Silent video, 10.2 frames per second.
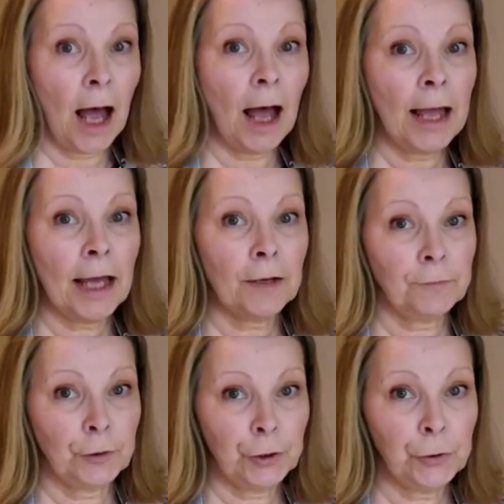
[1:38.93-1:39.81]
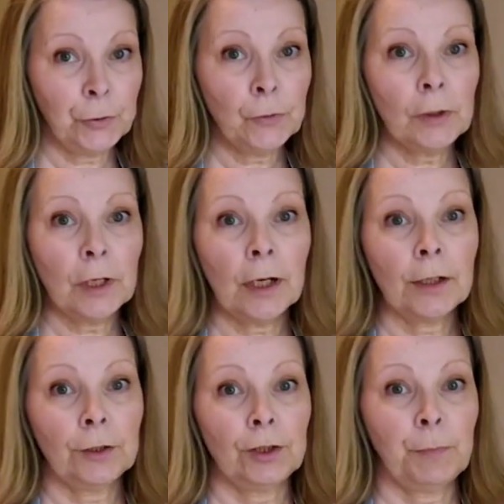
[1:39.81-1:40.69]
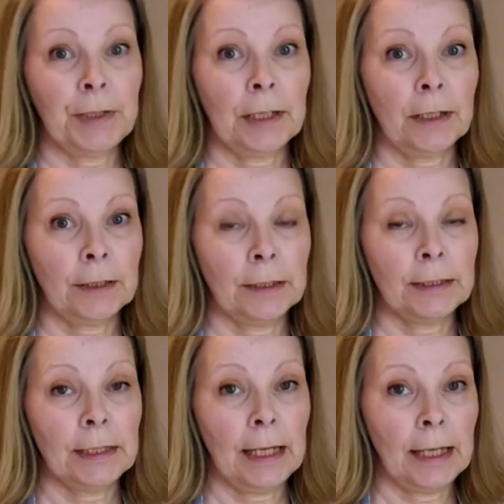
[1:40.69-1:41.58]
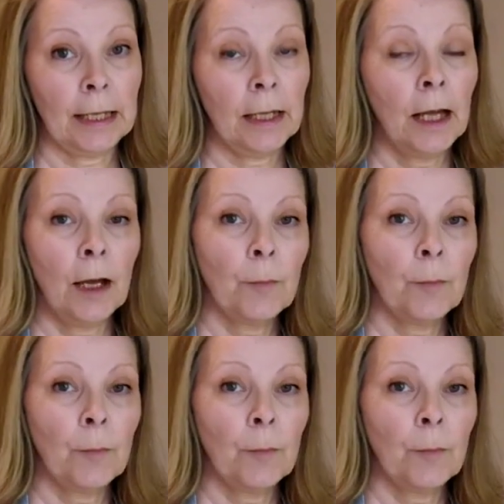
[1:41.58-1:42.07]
I have 2 large bananas here,